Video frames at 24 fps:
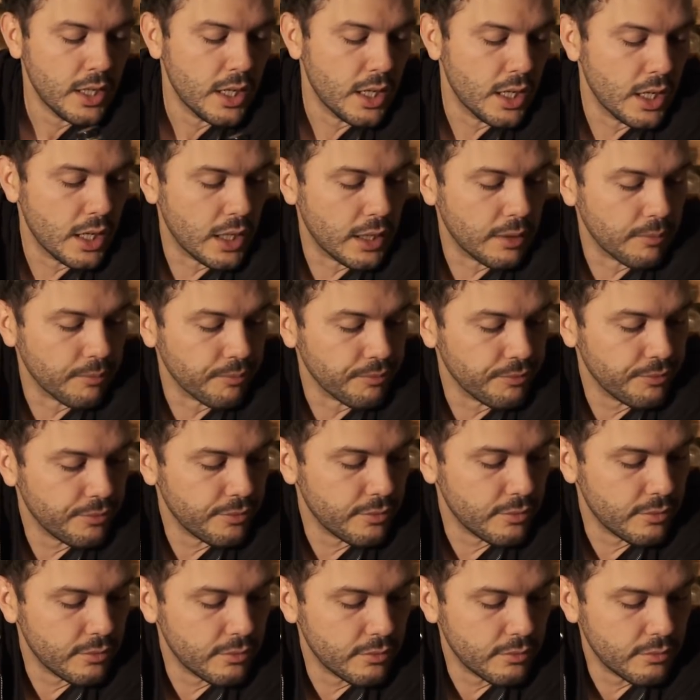
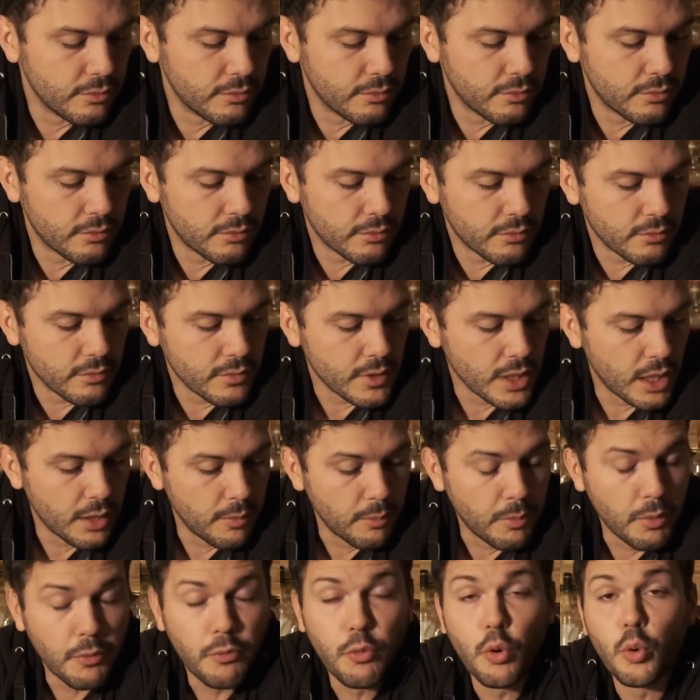
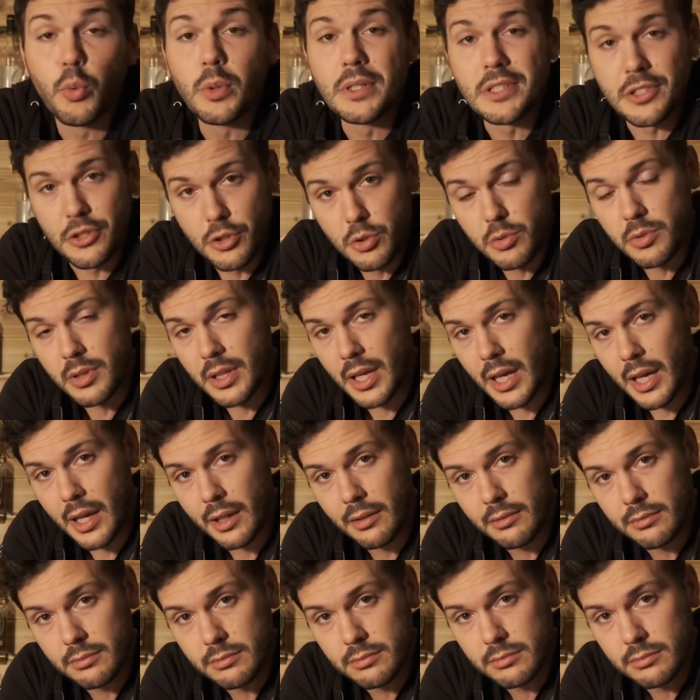Before we do that,